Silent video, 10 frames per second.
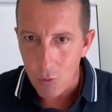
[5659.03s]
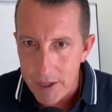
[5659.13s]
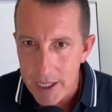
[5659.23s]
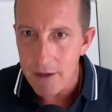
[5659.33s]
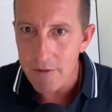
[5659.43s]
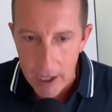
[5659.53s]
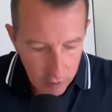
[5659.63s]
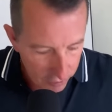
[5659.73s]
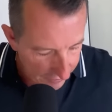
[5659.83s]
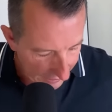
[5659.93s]
We
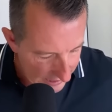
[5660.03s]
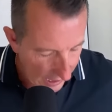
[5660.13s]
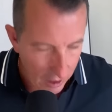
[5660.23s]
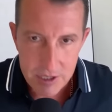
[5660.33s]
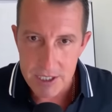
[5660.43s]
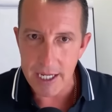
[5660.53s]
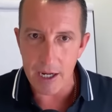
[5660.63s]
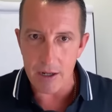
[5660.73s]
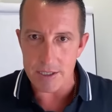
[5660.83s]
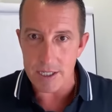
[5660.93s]
value things that are
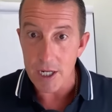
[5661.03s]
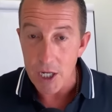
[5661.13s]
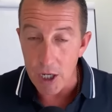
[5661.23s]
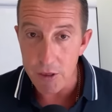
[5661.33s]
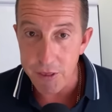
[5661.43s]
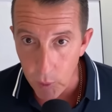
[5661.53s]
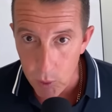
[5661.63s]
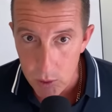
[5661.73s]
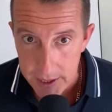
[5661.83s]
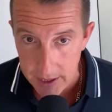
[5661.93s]
scarce.
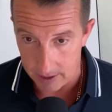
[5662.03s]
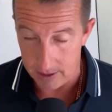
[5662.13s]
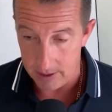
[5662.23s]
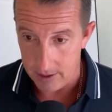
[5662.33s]
Authority.